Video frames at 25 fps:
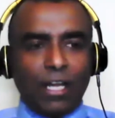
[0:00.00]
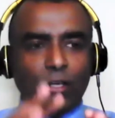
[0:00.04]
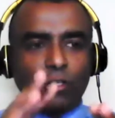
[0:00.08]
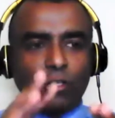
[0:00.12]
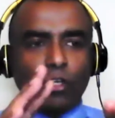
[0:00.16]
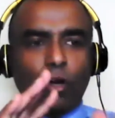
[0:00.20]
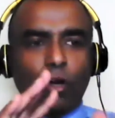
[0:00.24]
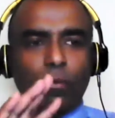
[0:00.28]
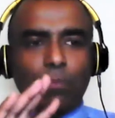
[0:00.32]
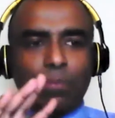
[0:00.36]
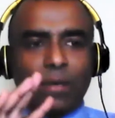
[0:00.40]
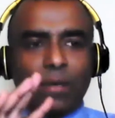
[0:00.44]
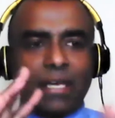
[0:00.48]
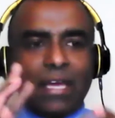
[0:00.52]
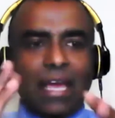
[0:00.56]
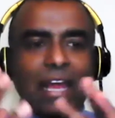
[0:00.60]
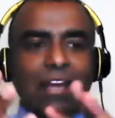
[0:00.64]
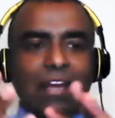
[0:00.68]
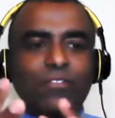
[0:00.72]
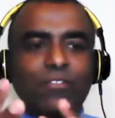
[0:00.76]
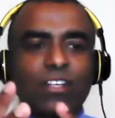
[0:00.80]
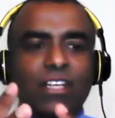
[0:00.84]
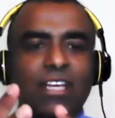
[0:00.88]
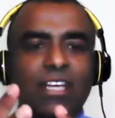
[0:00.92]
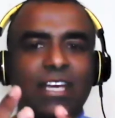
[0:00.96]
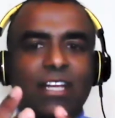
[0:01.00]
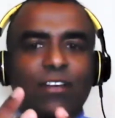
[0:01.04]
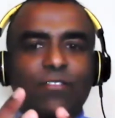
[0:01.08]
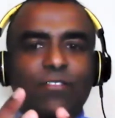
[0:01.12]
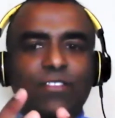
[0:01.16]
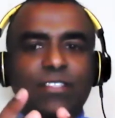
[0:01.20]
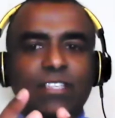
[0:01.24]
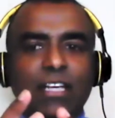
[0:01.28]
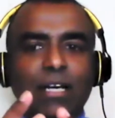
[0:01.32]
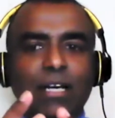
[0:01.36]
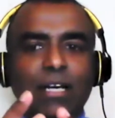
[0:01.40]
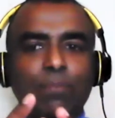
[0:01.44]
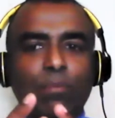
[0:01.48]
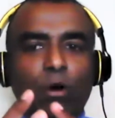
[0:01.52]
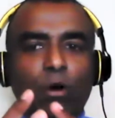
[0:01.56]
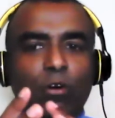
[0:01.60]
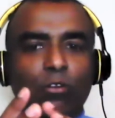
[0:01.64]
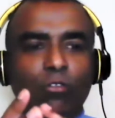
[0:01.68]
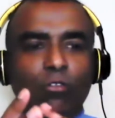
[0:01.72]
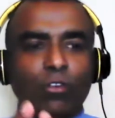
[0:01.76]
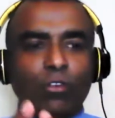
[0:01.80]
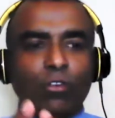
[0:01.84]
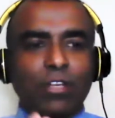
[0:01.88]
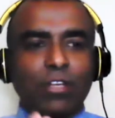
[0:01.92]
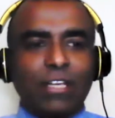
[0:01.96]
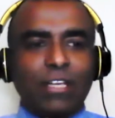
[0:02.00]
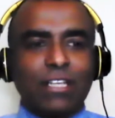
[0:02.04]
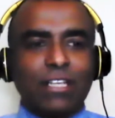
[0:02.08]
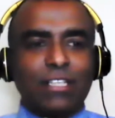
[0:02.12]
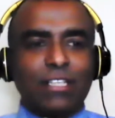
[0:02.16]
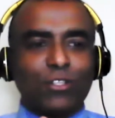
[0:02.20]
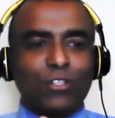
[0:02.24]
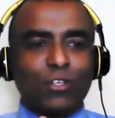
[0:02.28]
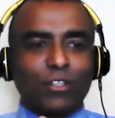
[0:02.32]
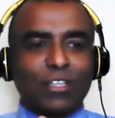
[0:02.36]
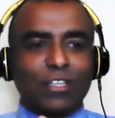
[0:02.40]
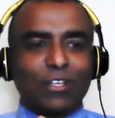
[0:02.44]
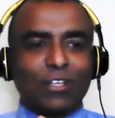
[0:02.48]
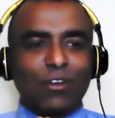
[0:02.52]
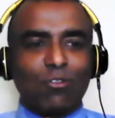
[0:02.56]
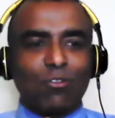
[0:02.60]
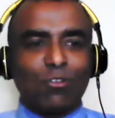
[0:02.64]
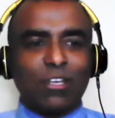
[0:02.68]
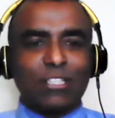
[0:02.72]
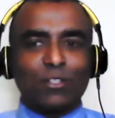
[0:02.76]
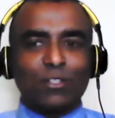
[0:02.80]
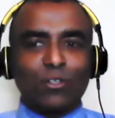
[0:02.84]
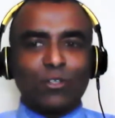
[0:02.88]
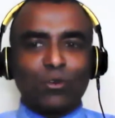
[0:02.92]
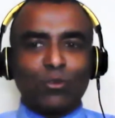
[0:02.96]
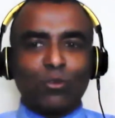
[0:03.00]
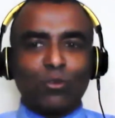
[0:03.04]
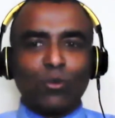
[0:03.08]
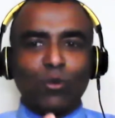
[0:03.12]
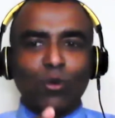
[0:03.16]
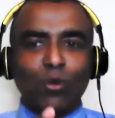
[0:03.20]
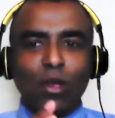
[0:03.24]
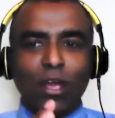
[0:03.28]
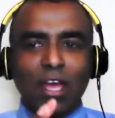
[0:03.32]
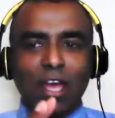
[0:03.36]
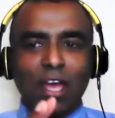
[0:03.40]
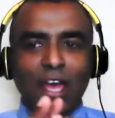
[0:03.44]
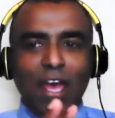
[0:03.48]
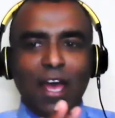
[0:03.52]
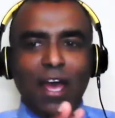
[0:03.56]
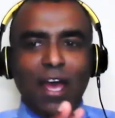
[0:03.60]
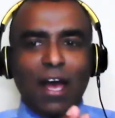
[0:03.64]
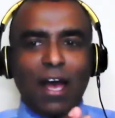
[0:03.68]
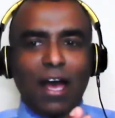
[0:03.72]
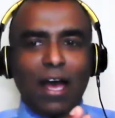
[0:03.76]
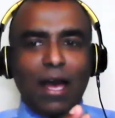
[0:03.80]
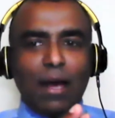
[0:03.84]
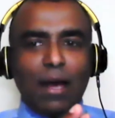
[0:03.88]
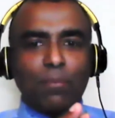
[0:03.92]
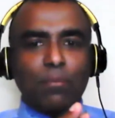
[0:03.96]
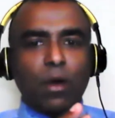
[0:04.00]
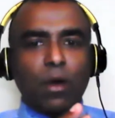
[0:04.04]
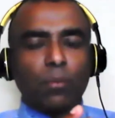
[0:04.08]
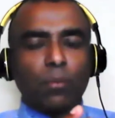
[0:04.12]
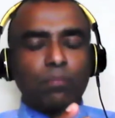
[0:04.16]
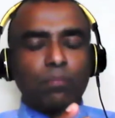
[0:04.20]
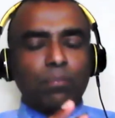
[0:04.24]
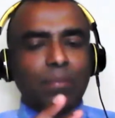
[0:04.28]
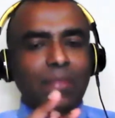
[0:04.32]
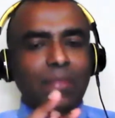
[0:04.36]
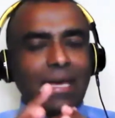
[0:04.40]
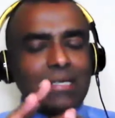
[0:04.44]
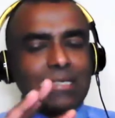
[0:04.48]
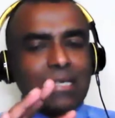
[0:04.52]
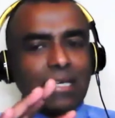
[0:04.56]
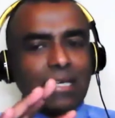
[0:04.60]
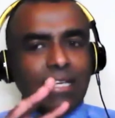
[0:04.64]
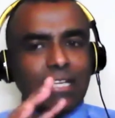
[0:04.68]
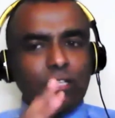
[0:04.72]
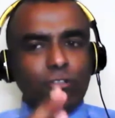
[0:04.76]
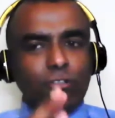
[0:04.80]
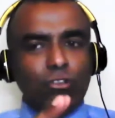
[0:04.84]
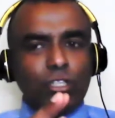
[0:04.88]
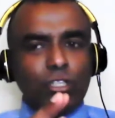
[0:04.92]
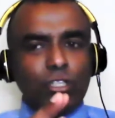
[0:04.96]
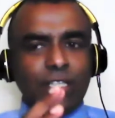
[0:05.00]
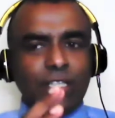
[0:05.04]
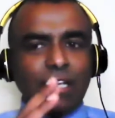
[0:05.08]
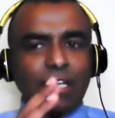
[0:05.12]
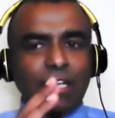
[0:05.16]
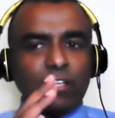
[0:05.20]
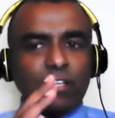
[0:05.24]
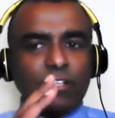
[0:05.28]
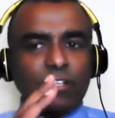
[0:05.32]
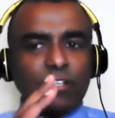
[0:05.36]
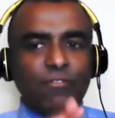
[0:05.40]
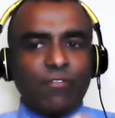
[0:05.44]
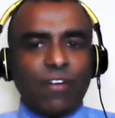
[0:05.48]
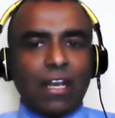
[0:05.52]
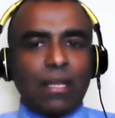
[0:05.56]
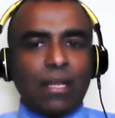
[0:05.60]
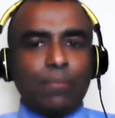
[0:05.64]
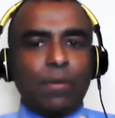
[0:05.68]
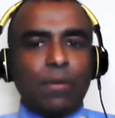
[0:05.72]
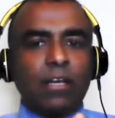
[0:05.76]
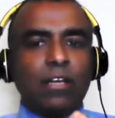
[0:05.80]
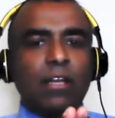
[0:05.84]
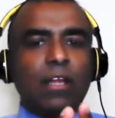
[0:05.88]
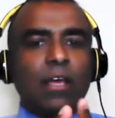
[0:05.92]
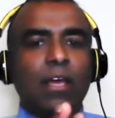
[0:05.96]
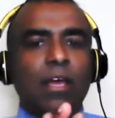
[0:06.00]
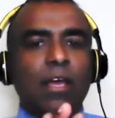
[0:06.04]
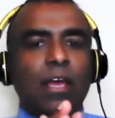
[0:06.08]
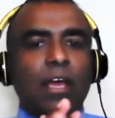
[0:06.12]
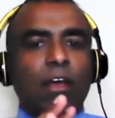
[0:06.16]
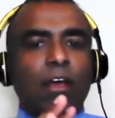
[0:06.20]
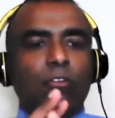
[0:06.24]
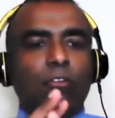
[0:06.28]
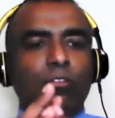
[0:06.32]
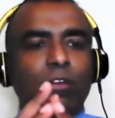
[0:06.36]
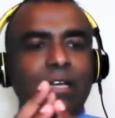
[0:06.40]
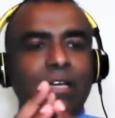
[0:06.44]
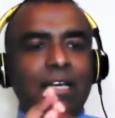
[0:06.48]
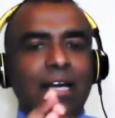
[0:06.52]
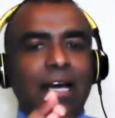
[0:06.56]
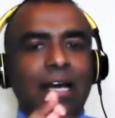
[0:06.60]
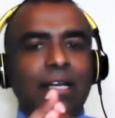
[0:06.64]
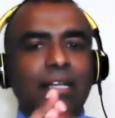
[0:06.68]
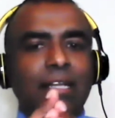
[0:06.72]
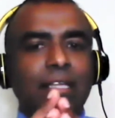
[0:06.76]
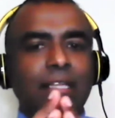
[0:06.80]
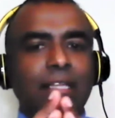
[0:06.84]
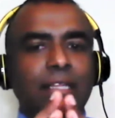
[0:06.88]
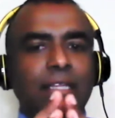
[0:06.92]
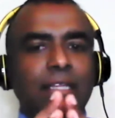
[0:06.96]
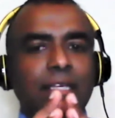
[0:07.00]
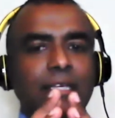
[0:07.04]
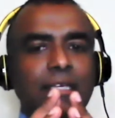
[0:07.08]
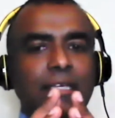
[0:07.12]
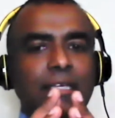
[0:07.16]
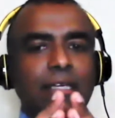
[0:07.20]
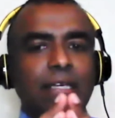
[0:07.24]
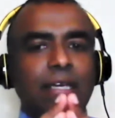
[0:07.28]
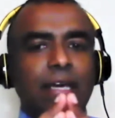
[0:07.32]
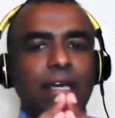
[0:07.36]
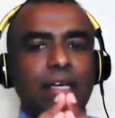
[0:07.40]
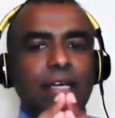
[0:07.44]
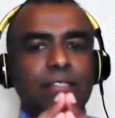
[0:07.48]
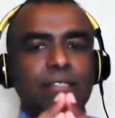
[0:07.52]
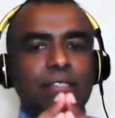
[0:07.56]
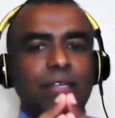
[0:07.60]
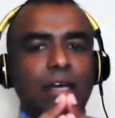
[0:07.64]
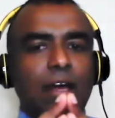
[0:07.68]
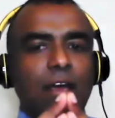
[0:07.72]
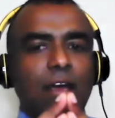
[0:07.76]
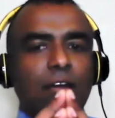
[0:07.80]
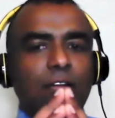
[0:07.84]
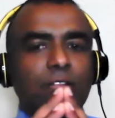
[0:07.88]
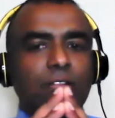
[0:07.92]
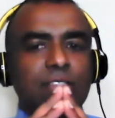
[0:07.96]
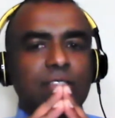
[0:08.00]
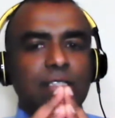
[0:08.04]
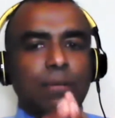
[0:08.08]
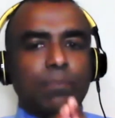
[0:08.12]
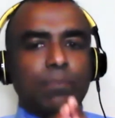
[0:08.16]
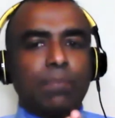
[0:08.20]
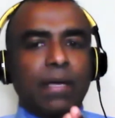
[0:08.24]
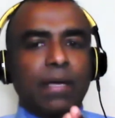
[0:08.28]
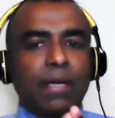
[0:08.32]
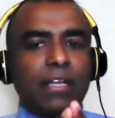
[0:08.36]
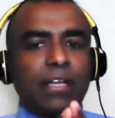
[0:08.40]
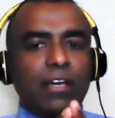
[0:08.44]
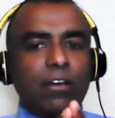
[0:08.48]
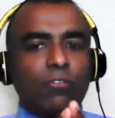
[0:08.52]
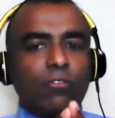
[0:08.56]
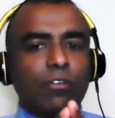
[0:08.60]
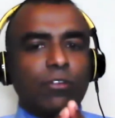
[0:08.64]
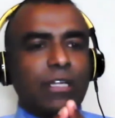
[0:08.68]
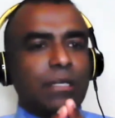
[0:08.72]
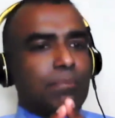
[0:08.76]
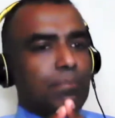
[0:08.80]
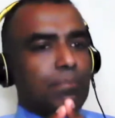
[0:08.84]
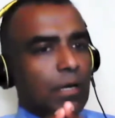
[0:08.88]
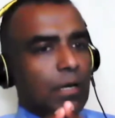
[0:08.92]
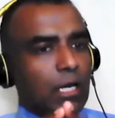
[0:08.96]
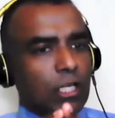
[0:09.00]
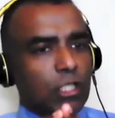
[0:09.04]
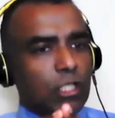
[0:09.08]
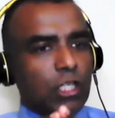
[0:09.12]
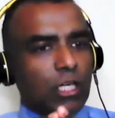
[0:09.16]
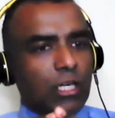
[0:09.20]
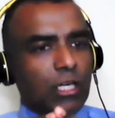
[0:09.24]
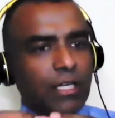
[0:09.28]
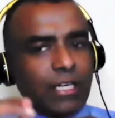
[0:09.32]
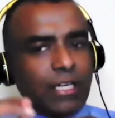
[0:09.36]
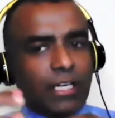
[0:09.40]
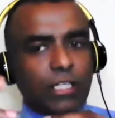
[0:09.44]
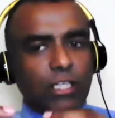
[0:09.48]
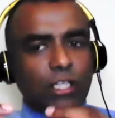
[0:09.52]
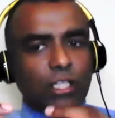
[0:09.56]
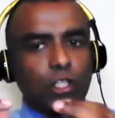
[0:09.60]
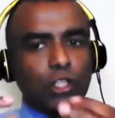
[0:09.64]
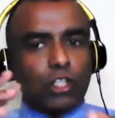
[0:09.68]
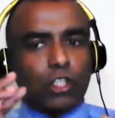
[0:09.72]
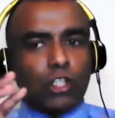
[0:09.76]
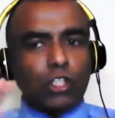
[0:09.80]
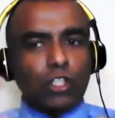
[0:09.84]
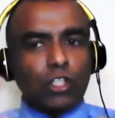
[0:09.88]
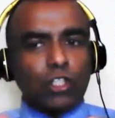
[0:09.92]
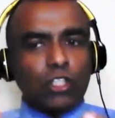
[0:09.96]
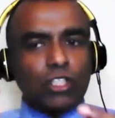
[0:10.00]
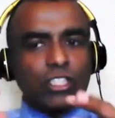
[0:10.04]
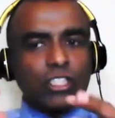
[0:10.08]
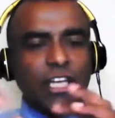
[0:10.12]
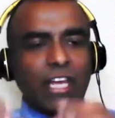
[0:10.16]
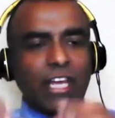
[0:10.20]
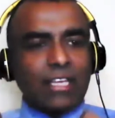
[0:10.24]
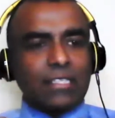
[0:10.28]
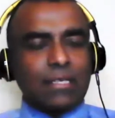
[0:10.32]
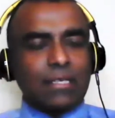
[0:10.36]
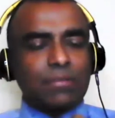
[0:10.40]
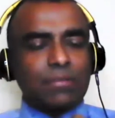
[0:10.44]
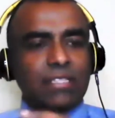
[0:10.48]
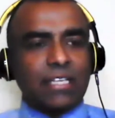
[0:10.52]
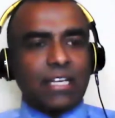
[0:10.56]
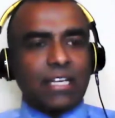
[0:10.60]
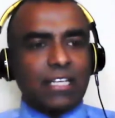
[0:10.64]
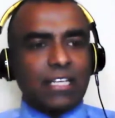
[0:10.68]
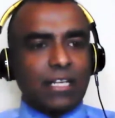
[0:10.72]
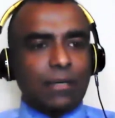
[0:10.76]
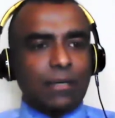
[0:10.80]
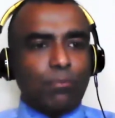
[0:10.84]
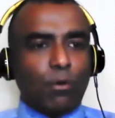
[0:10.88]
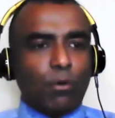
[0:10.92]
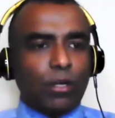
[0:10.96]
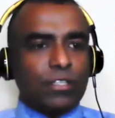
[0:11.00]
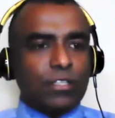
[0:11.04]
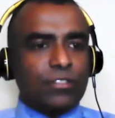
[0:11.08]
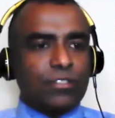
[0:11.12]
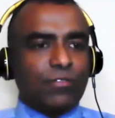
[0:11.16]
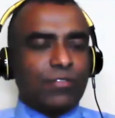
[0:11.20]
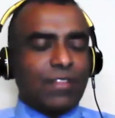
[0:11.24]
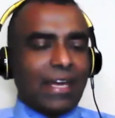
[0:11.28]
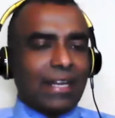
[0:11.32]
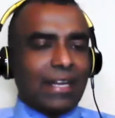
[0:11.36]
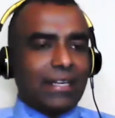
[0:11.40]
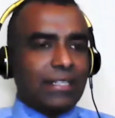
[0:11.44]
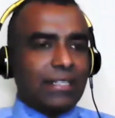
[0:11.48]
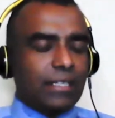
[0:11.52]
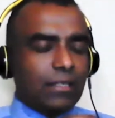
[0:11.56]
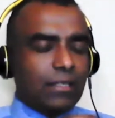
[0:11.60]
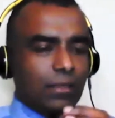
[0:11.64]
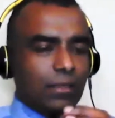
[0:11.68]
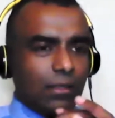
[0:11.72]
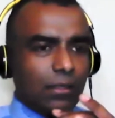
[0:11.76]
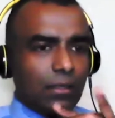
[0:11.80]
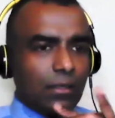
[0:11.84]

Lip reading: Now, you're a big advocate of Singapore REITs. You're the REITs guru. There's an interesting development regarding the ESR Sabina REIT merger. Could you just share some salient points of that deal?